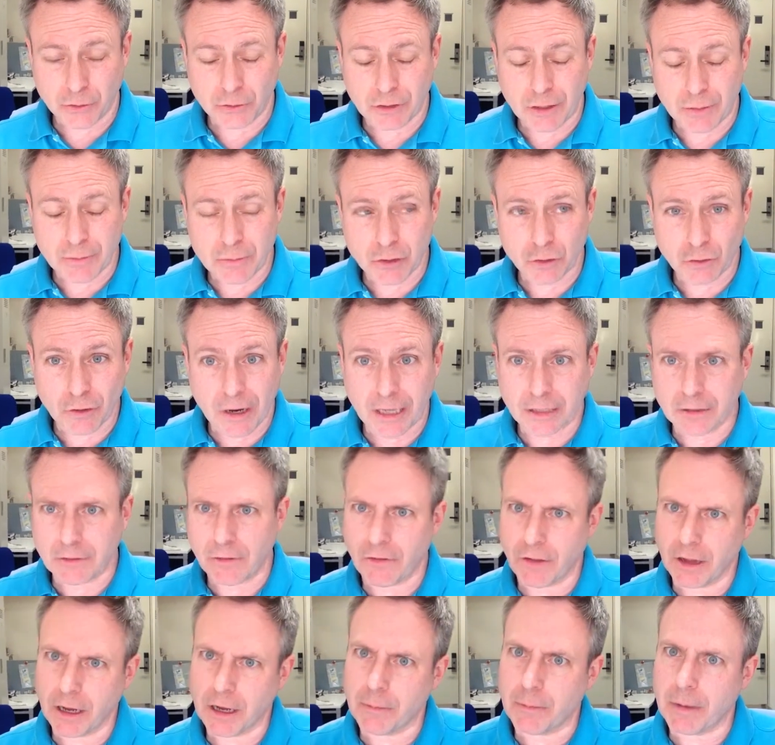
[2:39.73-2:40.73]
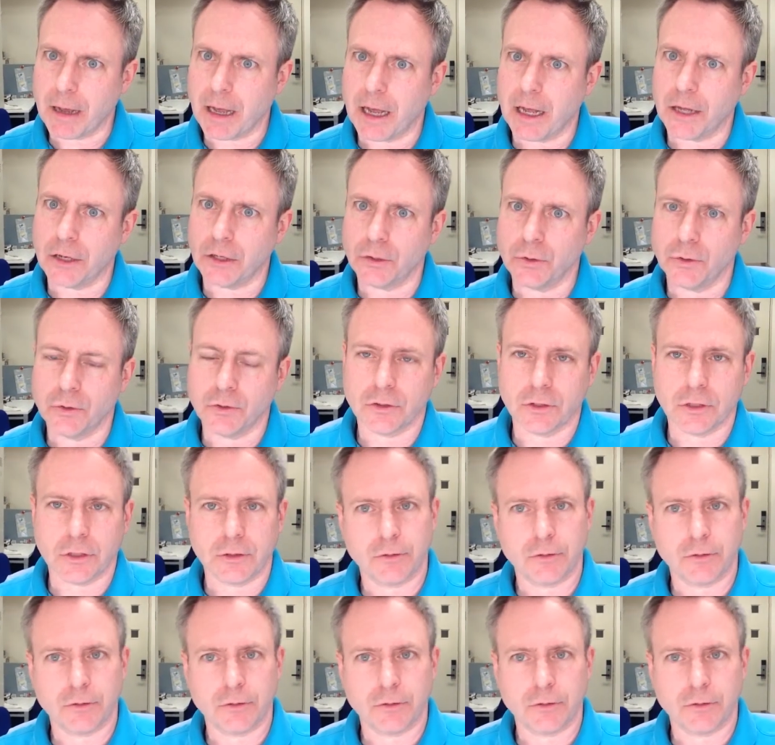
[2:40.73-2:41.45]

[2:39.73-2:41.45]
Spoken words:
which I've been trying to think about how to use it.